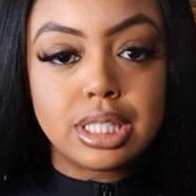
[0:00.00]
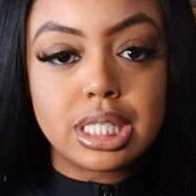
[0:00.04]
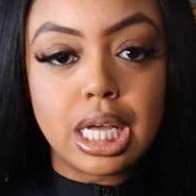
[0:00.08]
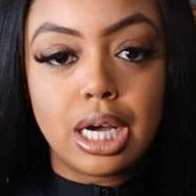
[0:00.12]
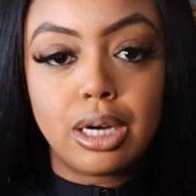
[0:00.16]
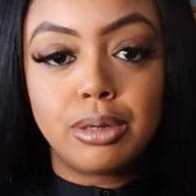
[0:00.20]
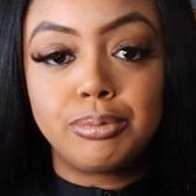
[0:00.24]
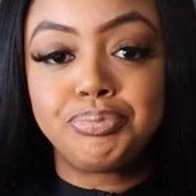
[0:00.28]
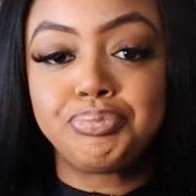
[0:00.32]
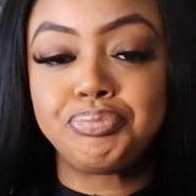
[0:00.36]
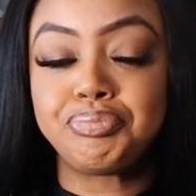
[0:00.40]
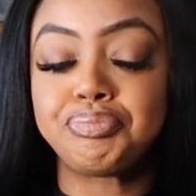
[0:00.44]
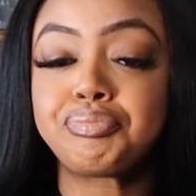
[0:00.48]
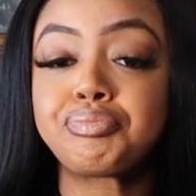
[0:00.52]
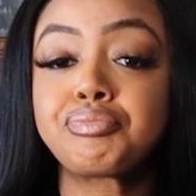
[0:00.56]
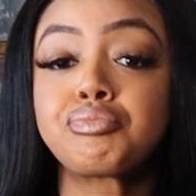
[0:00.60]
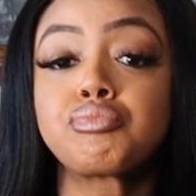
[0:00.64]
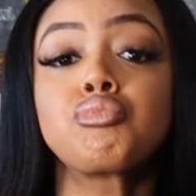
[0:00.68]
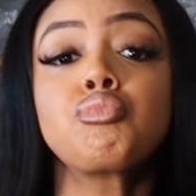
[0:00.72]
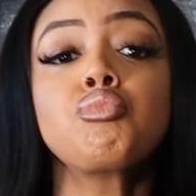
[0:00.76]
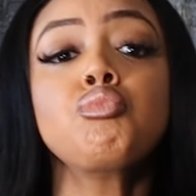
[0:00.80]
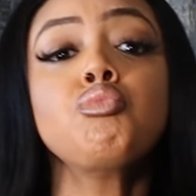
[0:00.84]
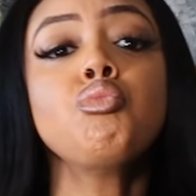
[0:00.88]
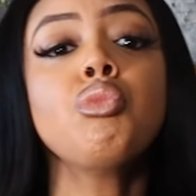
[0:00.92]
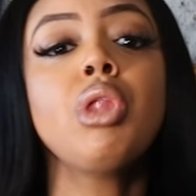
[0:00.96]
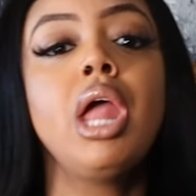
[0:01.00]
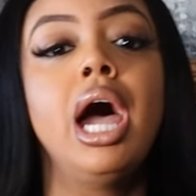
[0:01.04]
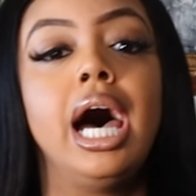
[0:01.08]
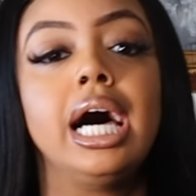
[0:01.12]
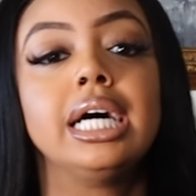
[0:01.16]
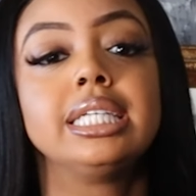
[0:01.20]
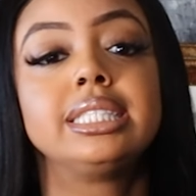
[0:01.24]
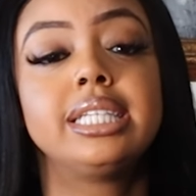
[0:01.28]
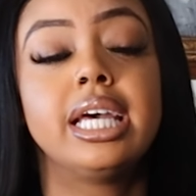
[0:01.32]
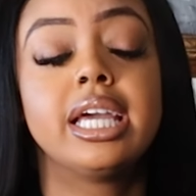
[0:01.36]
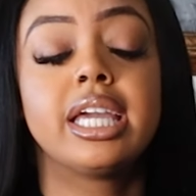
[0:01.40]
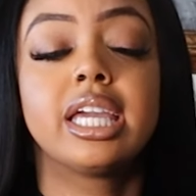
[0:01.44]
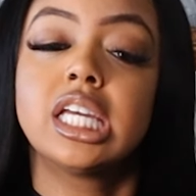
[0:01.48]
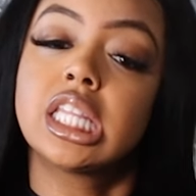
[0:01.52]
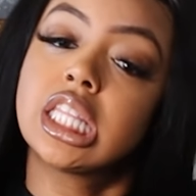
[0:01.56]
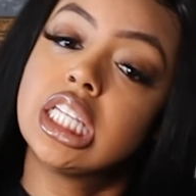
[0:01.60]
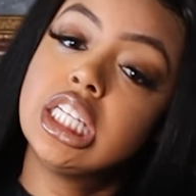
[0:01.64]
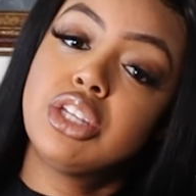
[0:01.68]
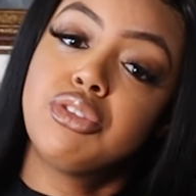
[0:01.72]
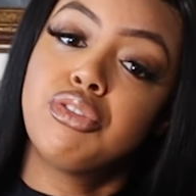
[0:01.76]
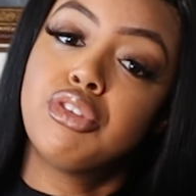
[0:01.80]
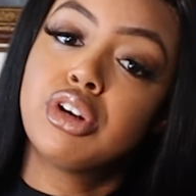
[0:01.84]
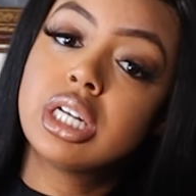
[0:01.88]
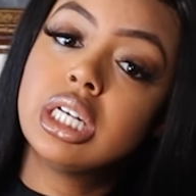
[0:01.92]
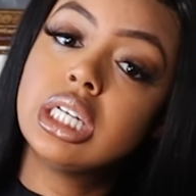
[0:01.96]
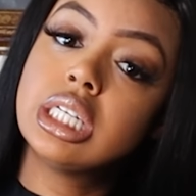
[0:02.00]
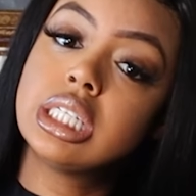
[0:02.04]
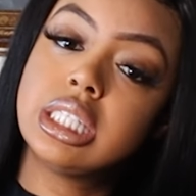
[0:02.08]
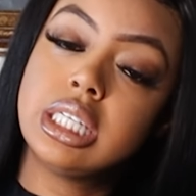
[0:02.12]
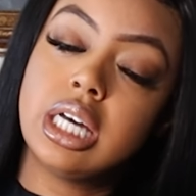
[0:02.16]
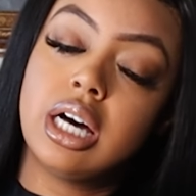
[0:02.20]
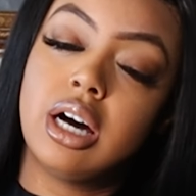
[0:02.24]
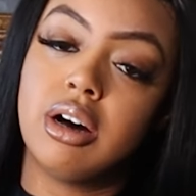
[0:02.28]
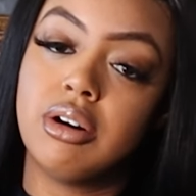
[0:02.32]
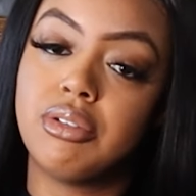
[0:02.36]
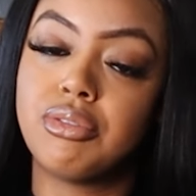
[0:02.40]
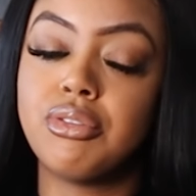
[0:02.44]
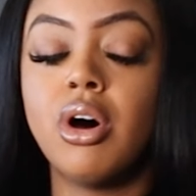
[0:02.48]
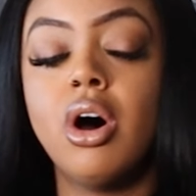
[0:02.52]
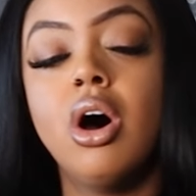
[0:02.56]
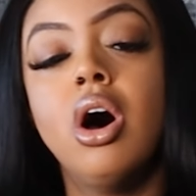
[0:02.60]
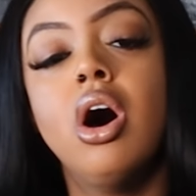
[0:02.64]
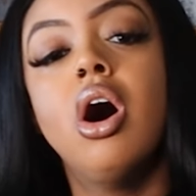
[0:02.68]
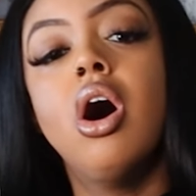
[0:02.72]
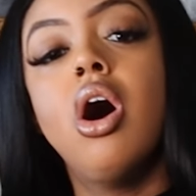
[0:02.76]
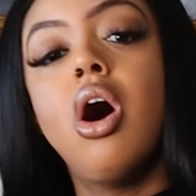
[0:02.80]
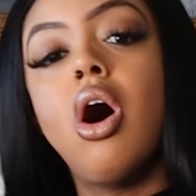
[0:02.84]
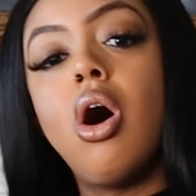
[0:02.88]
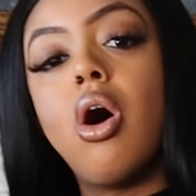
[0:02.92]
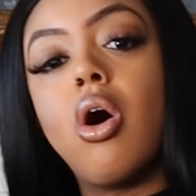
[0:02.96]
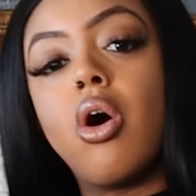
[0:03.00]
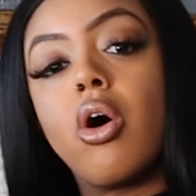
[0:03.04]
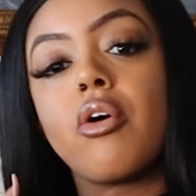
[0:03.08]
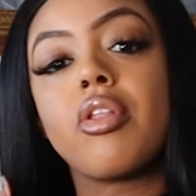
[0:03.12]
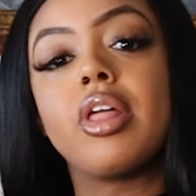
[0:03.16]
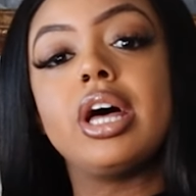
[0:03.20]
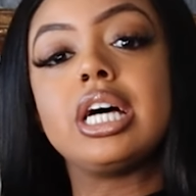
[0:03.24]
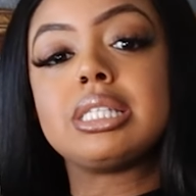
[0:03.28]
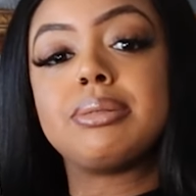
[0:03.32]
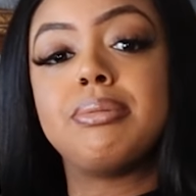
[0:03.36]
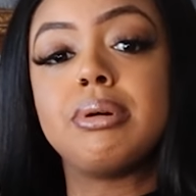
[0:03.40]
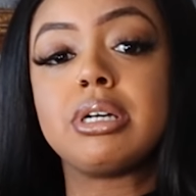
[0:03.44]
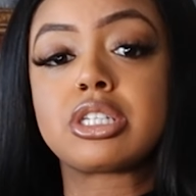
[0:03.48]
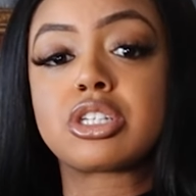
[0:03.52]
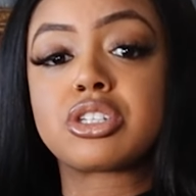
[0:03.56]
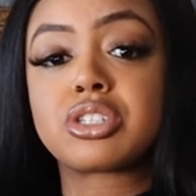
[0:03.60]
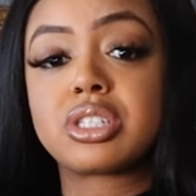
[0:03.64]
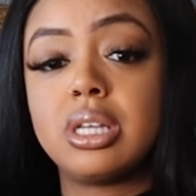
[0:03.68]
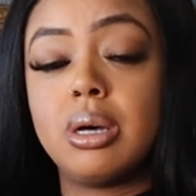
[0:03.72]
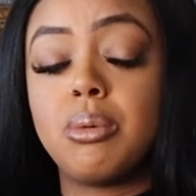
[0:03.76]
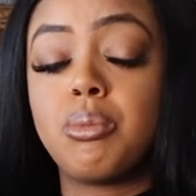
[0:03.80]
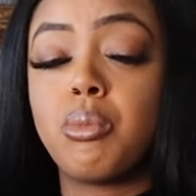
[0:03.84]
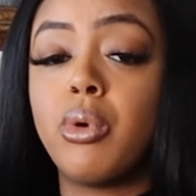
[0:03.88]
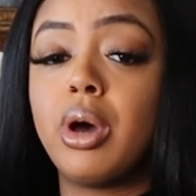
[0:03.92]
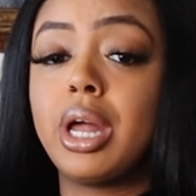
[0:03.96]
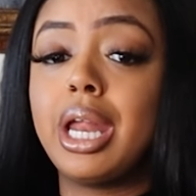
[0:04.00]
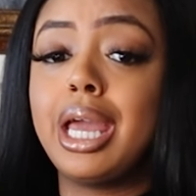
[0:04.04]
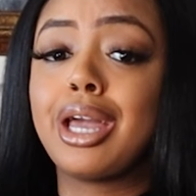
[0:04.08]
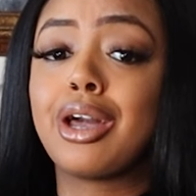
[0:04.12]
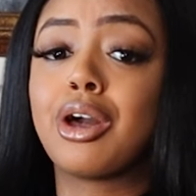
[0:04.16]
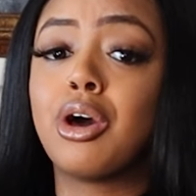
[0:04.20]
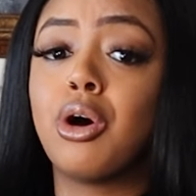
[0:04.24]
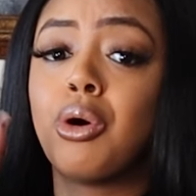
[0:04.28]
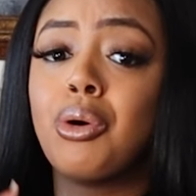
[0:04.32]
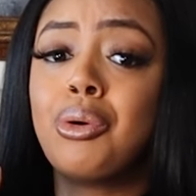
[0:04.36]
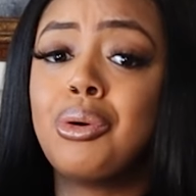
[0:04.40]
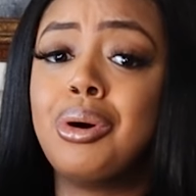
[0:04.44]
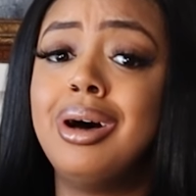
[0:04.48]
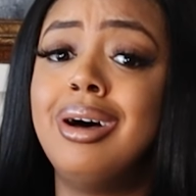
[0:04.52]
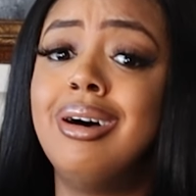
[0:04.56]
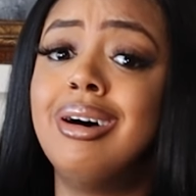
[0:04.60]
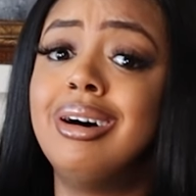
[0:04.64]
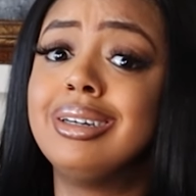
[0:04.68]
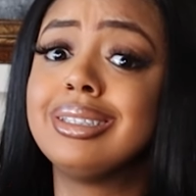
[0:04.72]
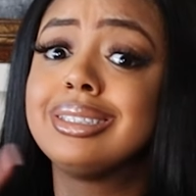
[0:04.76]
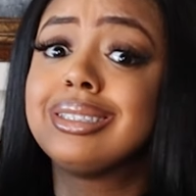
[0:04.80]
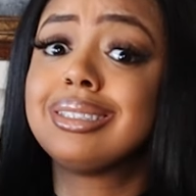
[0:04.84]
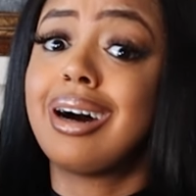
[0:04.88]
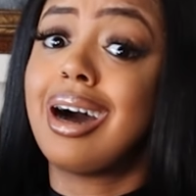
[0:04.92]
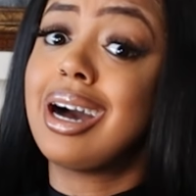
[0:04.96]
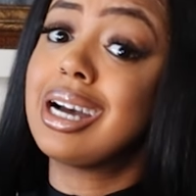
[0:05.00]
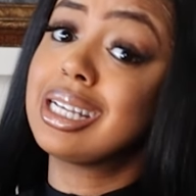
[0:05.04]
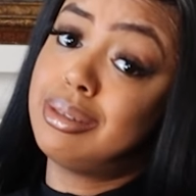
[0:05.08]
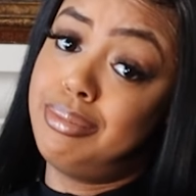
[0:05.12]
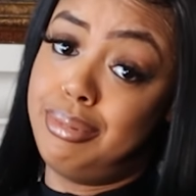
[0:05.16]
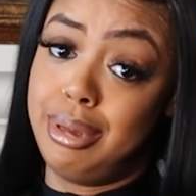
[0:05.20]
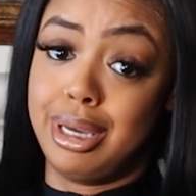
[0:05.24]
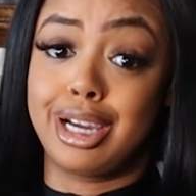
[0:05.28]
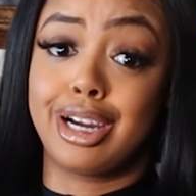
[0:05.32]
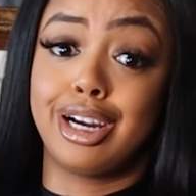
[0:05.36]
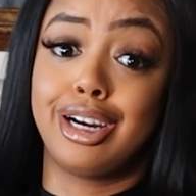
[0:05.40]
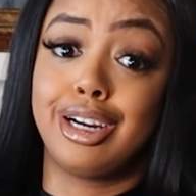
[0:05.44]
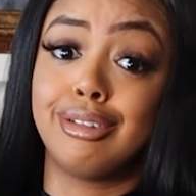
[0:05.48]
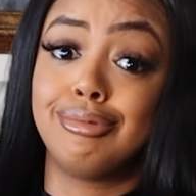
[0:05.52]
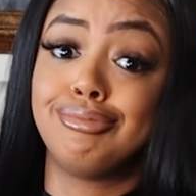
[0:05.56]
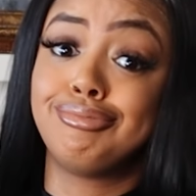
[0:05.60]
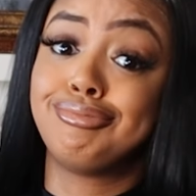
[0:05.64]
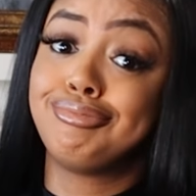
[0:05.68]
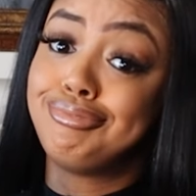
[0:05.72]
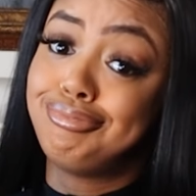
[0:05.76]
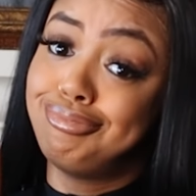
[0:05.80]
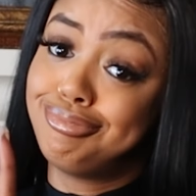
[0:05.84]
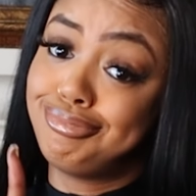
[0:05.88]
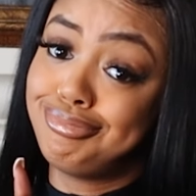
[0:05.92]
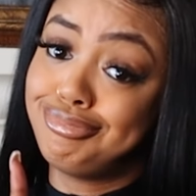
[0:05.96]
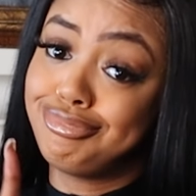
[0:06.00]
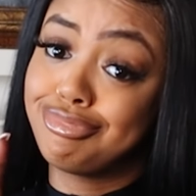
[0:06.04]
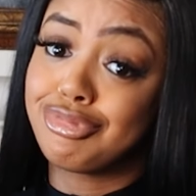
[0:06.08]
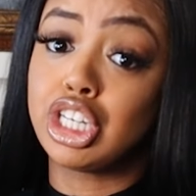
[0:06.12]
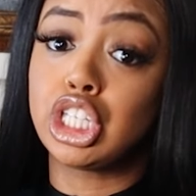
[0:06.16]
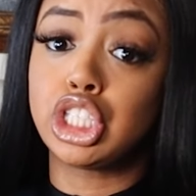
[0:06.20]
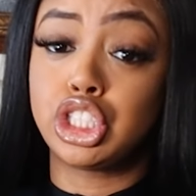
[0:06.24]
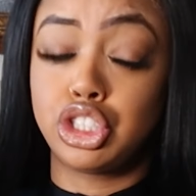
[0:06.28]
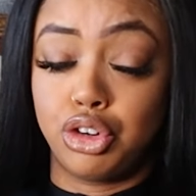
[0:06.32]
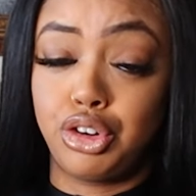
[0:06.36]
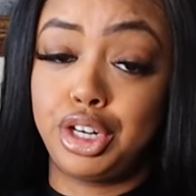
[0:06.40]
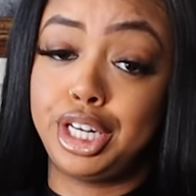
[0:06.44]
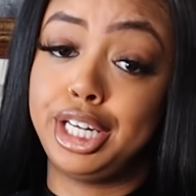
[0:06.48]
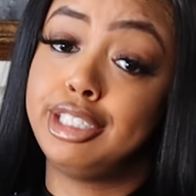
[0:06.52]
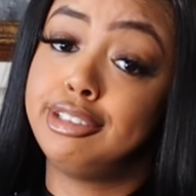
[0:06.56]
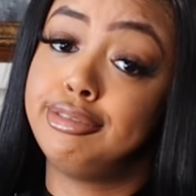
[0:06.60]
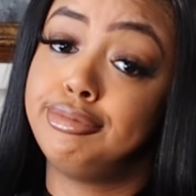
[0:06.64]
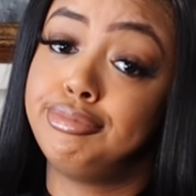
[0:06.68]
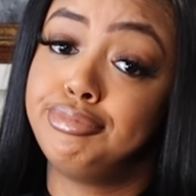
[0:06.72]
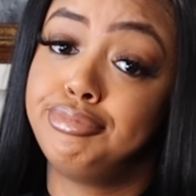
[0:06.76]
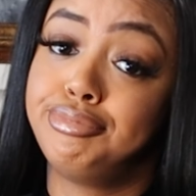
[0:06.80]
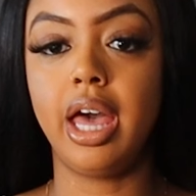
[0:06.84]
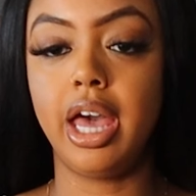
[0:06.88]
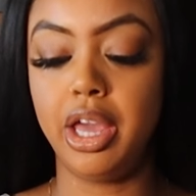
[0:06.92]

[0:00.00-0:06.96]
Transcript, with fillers: So I say get this for yourself or that special someone, and go a size bigger for sure.